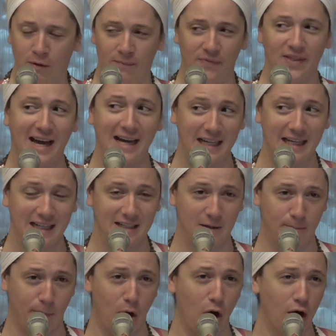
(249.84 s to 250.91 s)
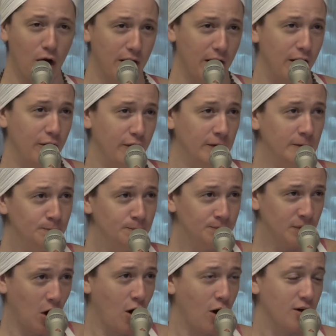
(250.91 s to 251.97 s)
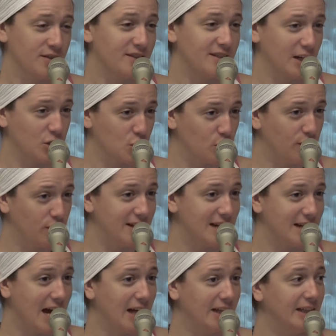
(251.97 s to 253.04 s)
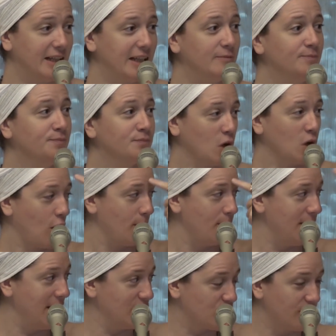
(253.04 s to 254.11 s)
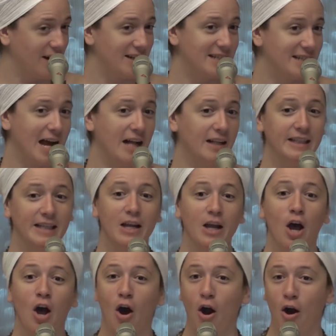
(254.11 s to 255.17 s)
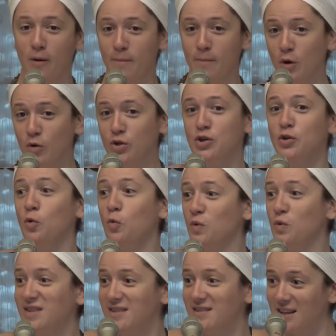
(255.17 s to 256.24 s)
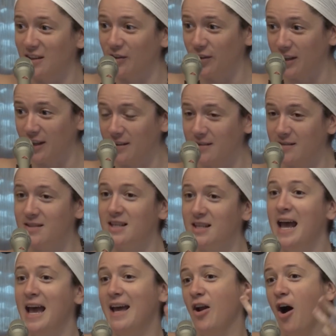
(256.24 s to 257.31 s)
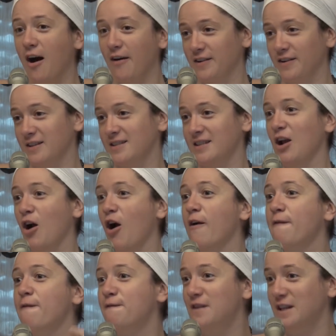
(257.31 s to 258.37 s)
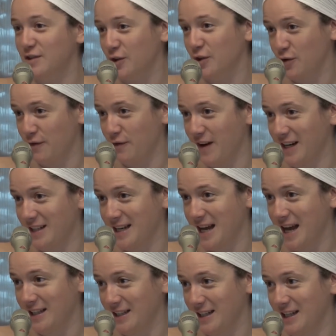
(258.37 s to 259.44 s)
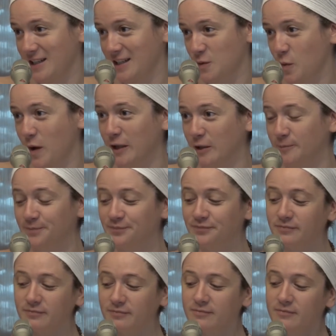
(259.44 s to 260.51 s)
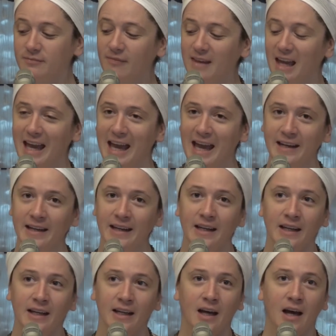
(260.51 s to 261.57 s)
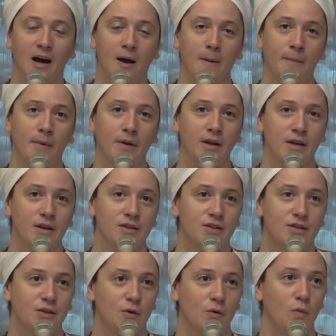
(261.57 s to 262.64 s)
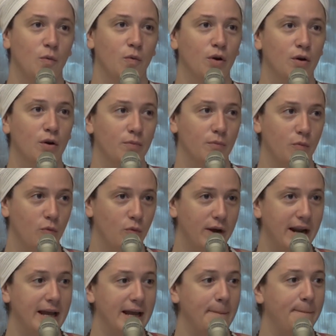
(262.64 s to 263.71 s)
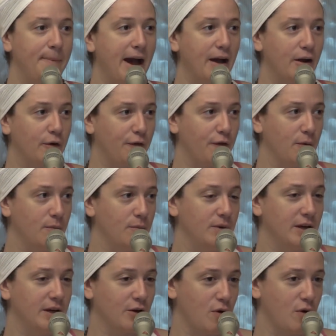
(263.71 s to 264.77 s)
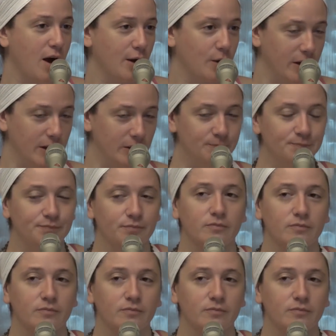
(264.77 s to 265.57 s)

that is a part of our sexual vitality, our mental vitality, our emotional resilience, and obviously our physical vitality as well. And so when I get back from Nicaragua,